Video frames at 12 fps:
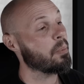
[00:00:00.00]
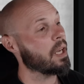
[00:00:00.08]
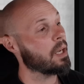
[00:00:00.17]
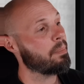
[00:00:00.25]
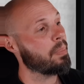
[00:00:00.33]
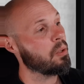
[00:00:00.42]
we
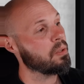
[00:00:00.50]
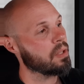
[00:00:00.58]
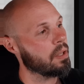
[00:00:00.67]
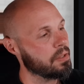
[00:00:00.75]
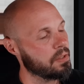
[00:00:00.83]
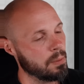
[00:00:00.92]
got a post
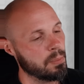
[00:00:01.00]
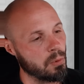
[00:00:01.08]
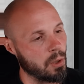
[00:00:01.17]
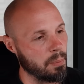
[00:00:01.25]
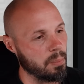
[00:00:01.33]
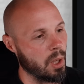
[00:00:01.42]
on the
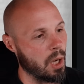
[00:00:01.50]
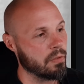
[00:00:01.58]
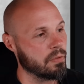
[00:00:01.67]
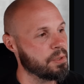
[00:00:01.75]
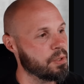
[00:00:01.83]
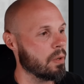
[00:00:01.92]
Superwall blog
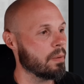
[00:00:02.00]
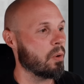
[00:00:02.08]
from Jordan